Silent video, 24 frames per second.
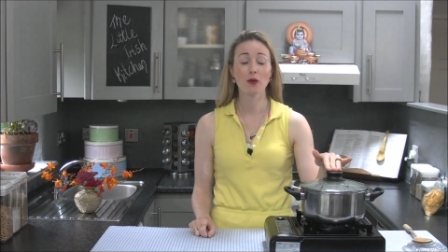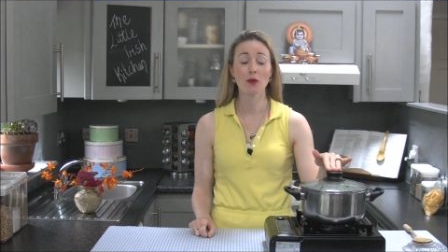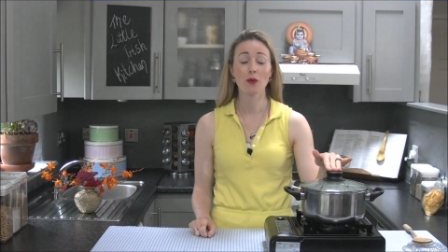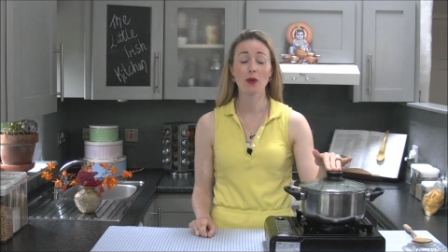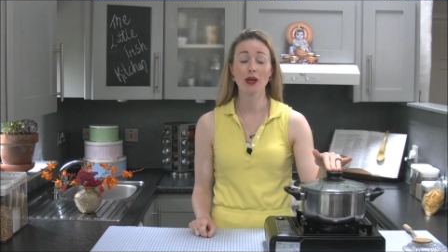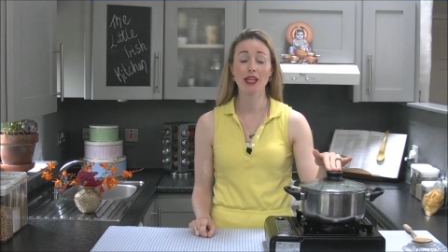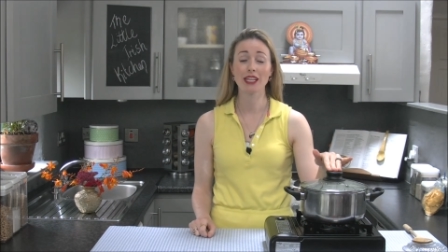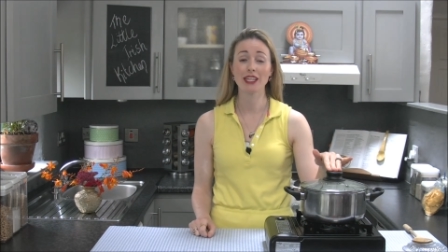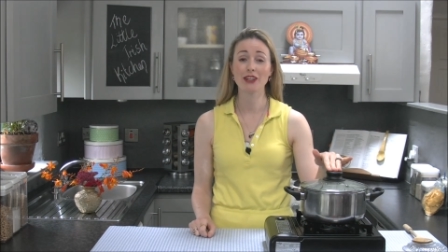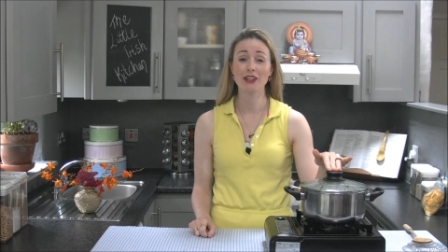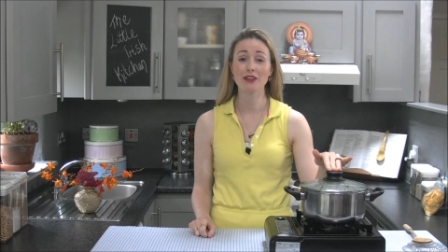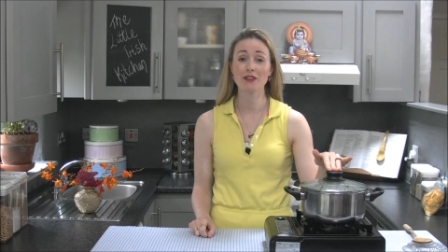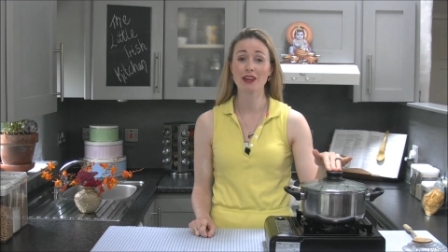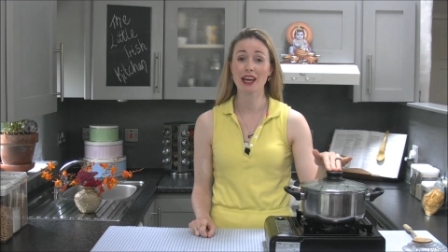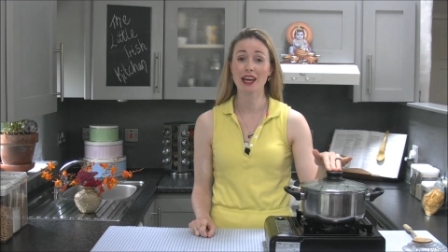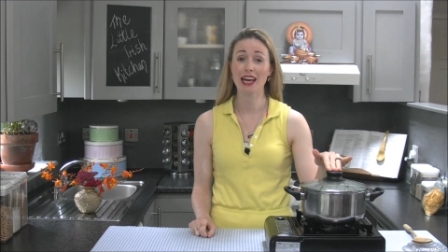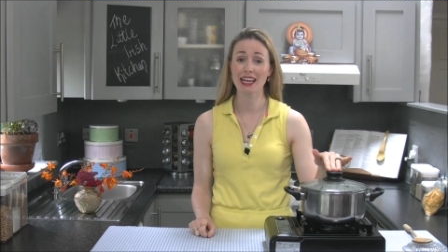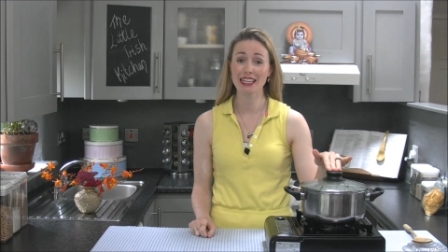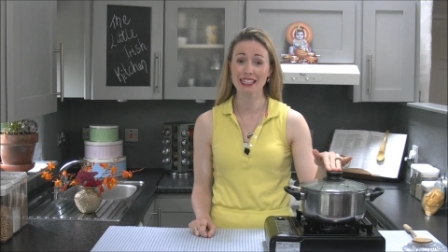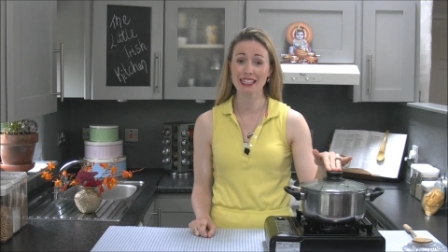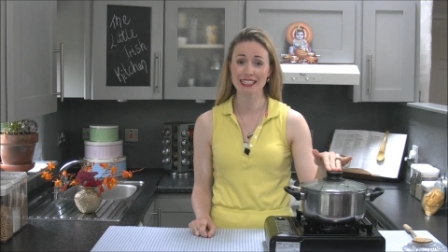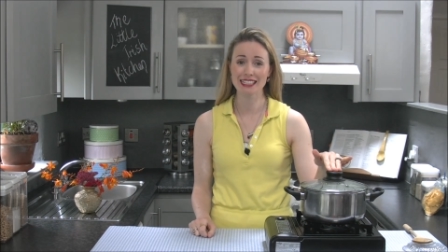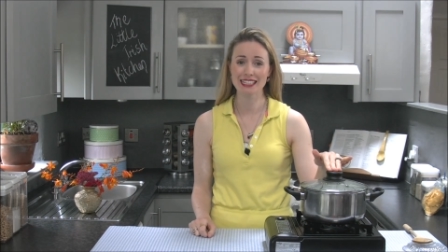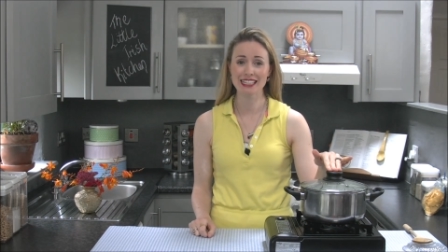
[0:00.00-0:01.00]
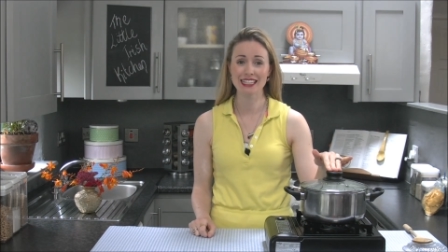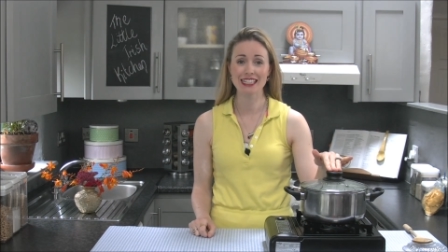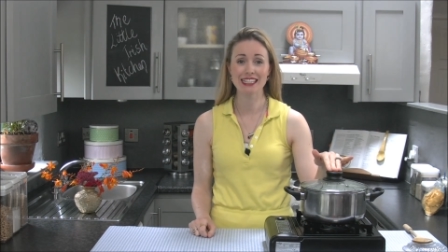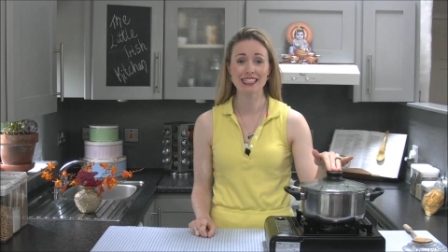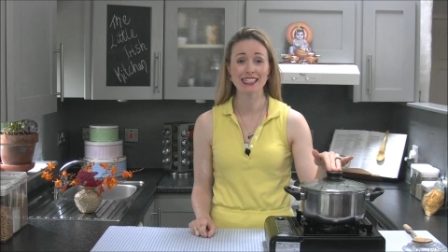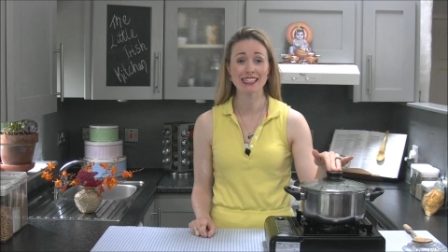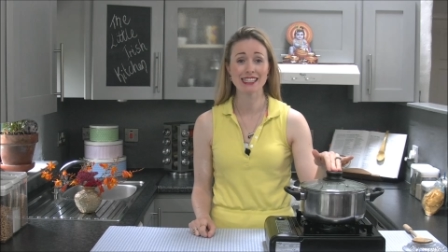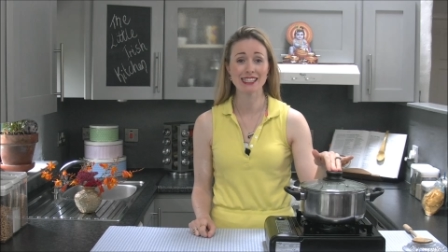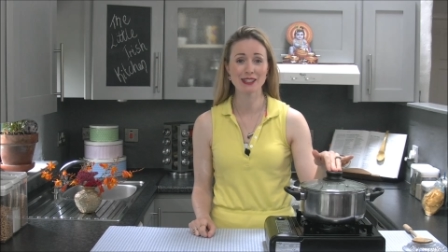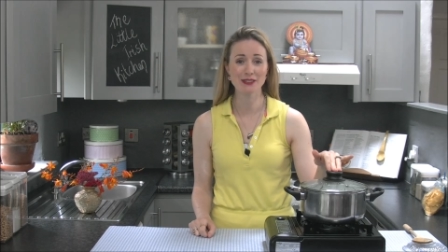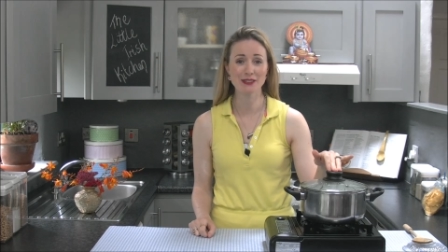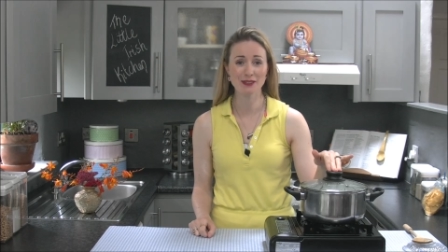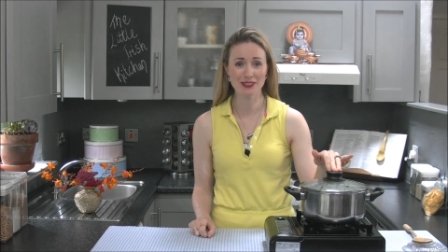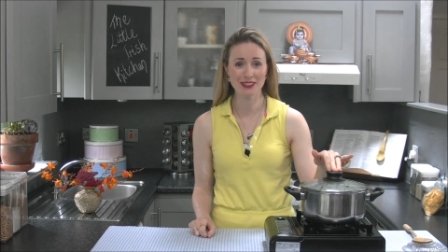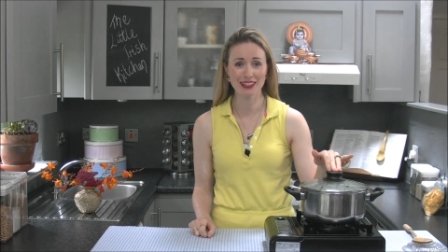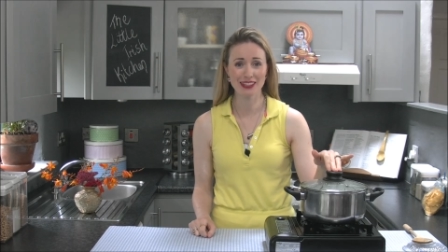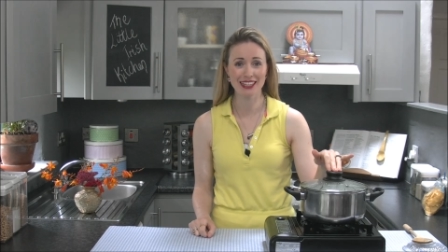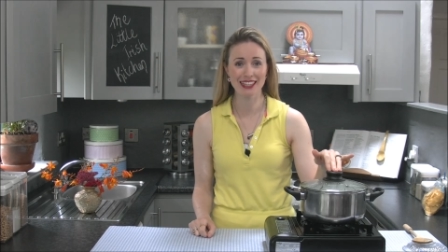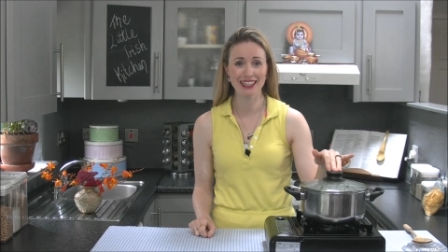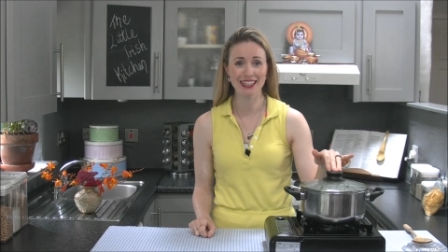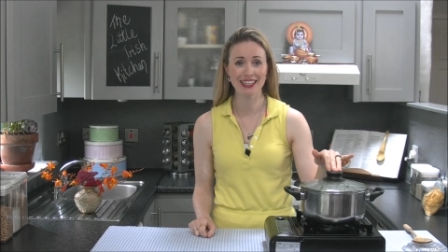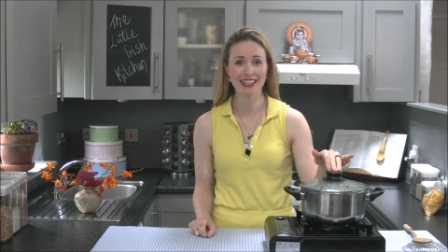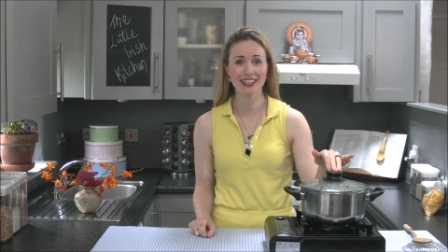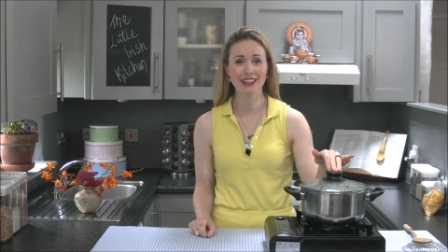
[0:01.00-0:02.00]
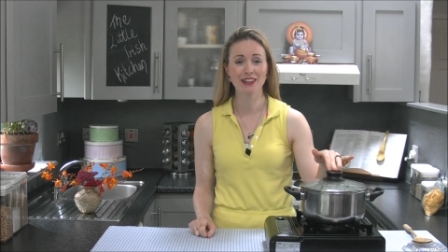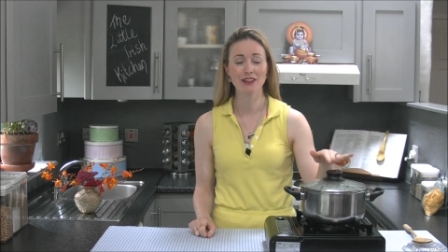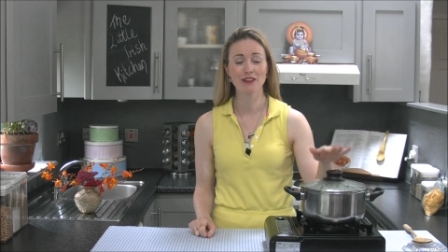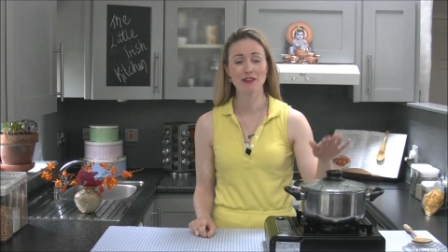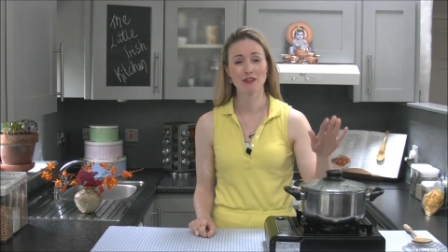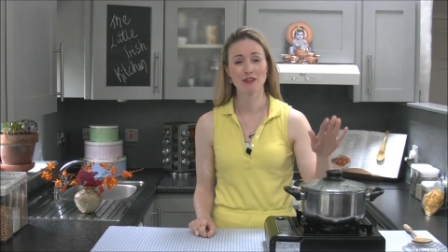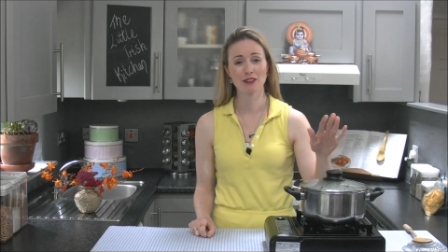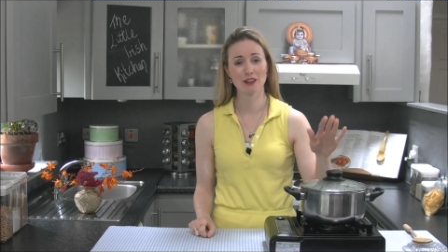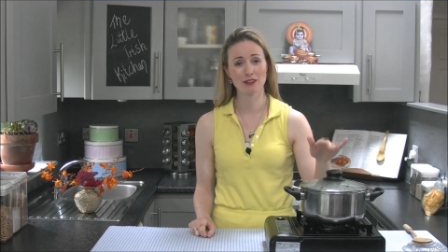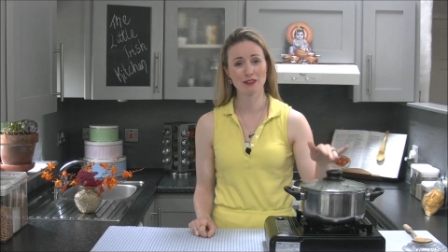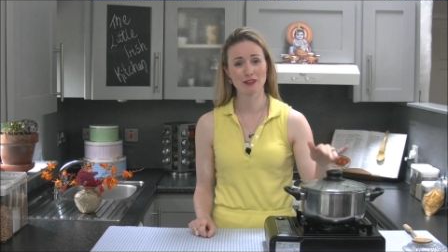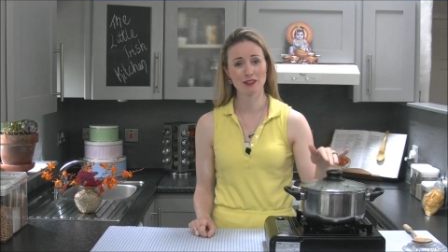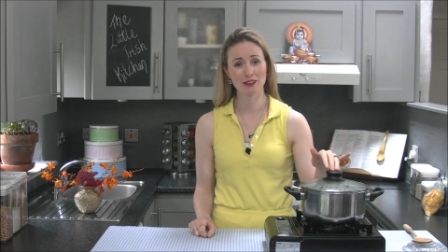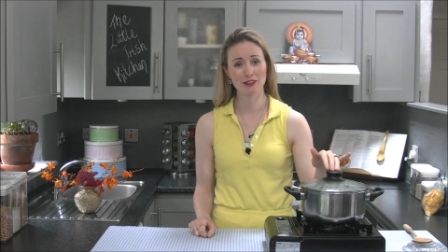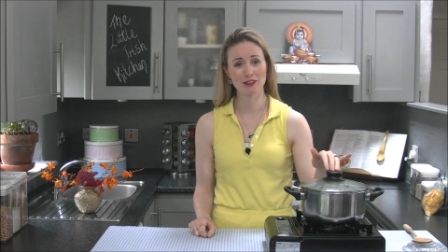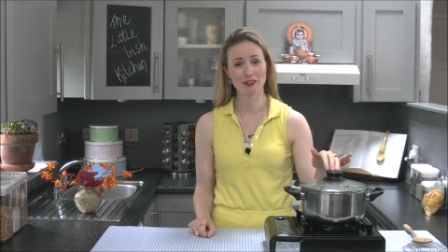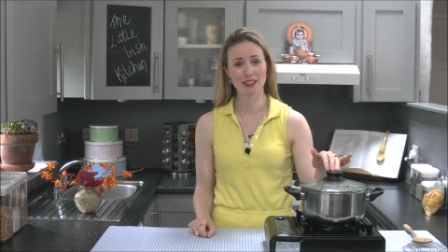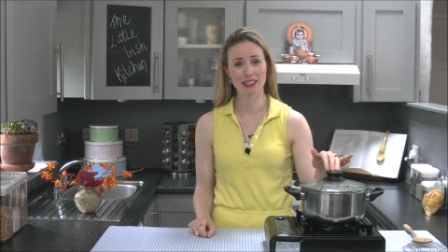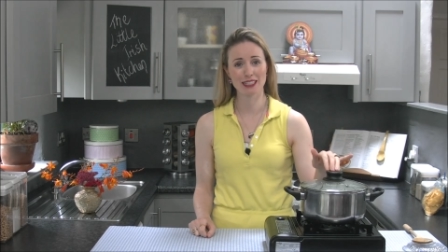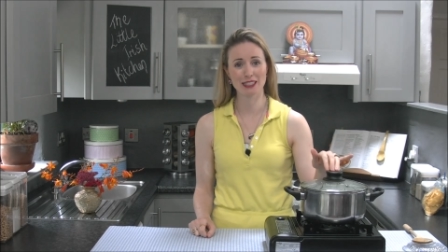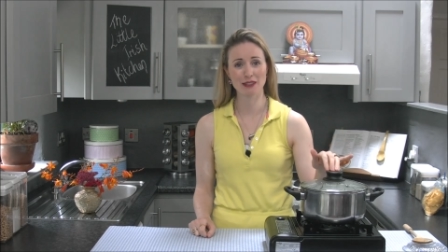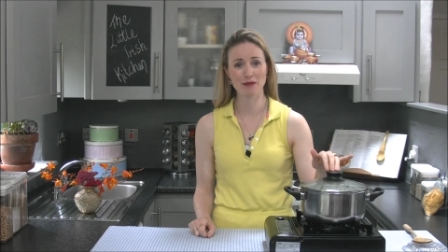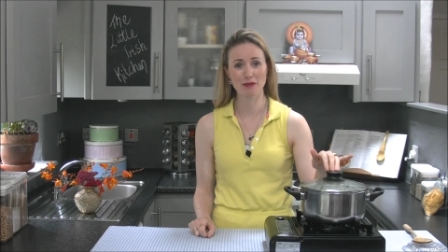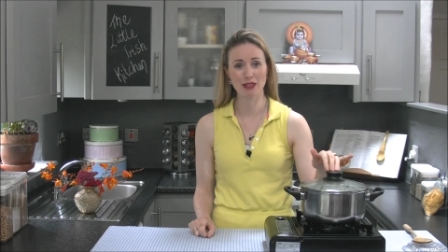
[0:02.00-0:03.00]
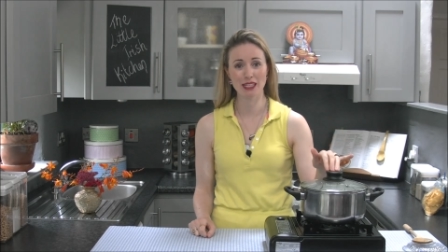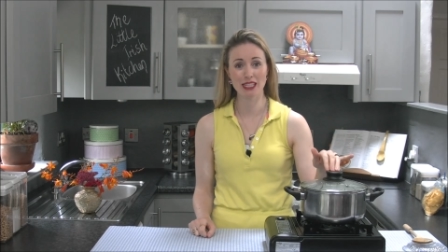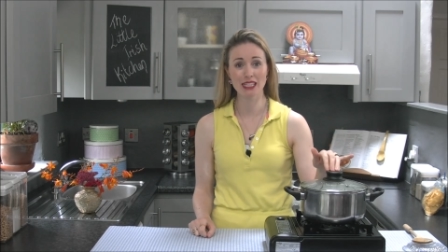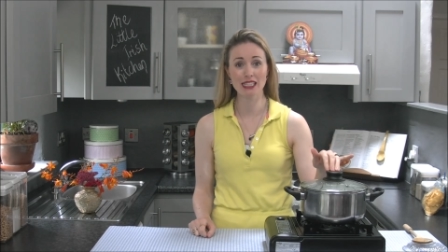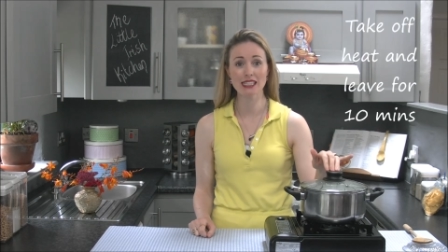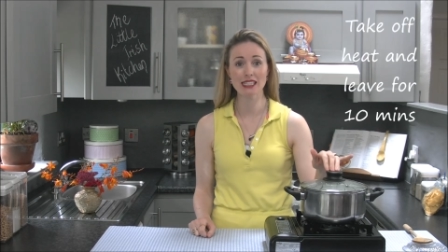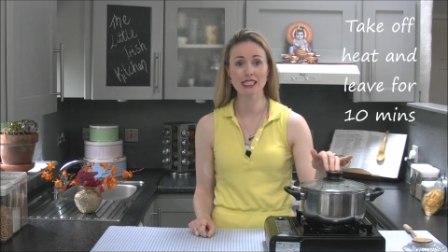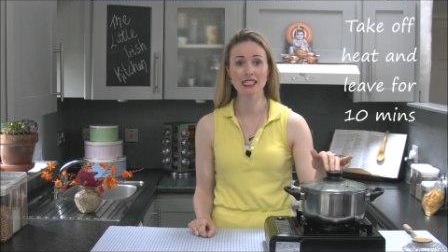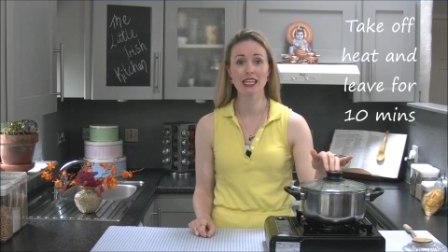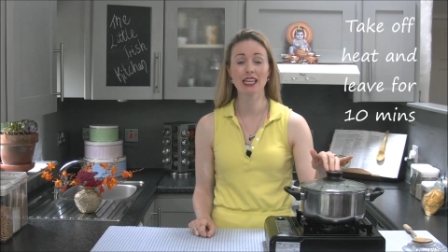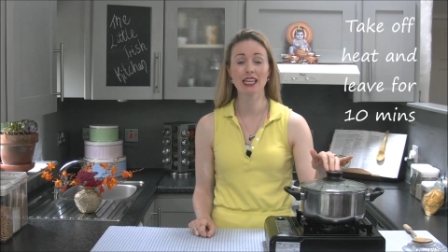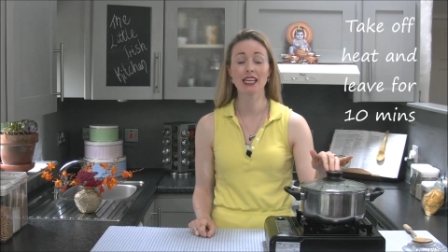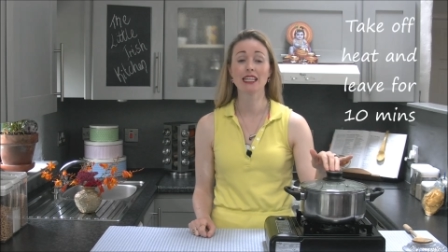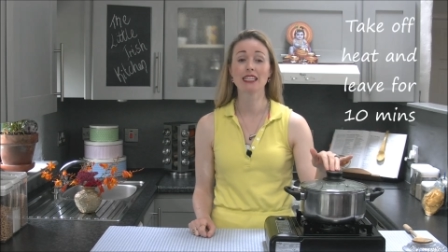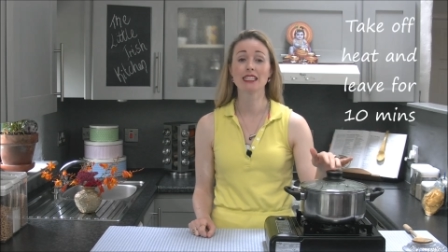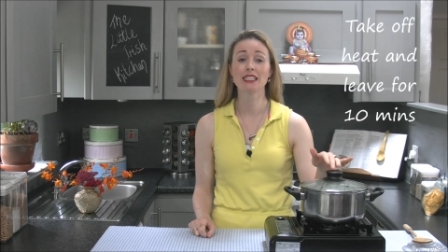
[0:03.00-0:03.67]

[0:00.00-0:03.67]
When you've had it simmering for 15 minutes,